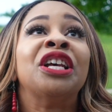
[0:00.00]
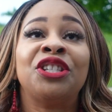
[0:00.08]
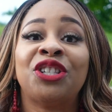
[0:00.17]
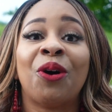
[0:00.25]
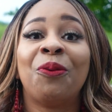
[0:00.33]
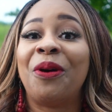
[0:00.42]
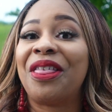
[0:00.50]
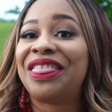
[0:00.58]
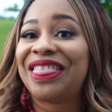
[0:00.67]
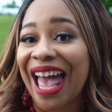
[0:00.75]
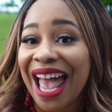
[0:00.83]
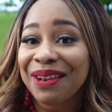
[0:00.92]
So
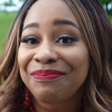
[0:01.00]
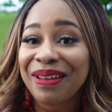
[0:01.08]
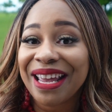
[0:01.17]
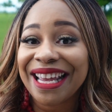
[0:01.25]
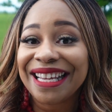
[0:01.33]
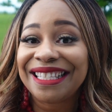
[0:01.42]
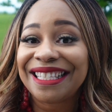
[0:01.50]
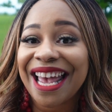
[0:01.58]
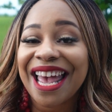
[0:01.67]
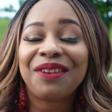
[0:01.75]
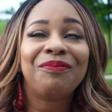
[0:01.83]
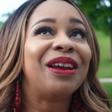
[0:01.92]
with that being
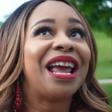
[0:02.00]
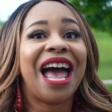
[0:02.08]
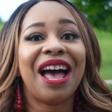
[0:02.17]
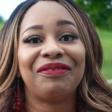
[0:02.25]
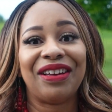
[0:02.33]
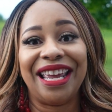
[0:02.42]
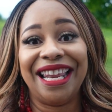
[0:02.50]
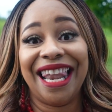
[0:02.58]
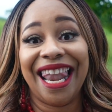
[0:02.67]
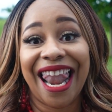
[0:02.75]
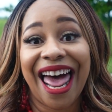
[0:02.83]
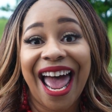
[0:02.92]
said, we have a
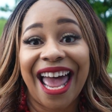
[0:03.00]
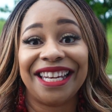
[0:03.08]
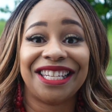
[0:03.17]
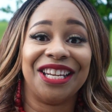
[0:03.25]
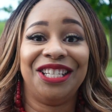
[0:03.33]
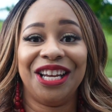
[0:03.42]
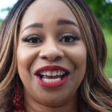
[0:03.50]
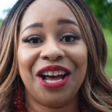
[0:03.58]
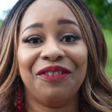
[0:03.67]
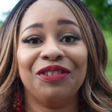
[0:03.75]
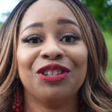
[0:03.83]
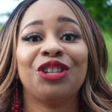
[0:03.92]
lot to
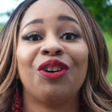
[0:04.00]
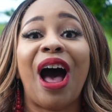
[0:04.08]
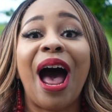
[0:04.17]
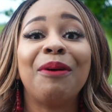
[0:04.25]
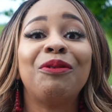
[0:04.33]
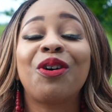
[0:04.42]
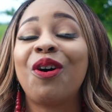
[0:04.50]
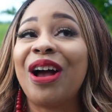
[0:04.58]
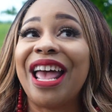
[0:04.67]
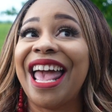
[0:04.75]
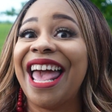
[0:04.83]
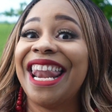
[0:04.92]
cover, so I will go
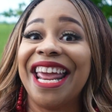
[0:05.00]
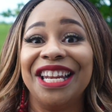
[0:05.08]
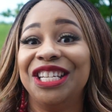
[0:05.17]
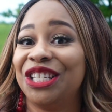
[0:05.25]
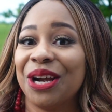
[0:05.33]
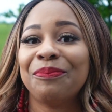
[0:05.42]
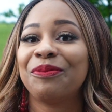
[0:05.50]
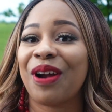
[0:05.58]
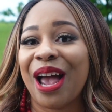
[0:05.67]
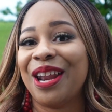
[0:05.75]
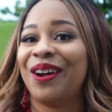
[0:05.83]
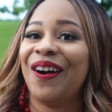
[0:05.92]
ahead and jump
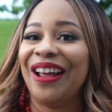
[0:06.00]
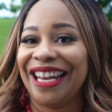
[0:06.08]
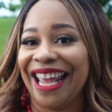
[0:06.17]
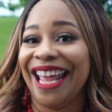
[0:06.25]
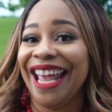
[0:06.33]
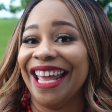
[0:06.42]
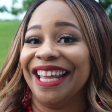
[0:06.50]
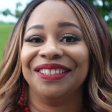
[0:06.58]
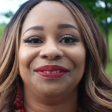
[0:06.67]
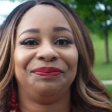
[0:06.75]
right on in.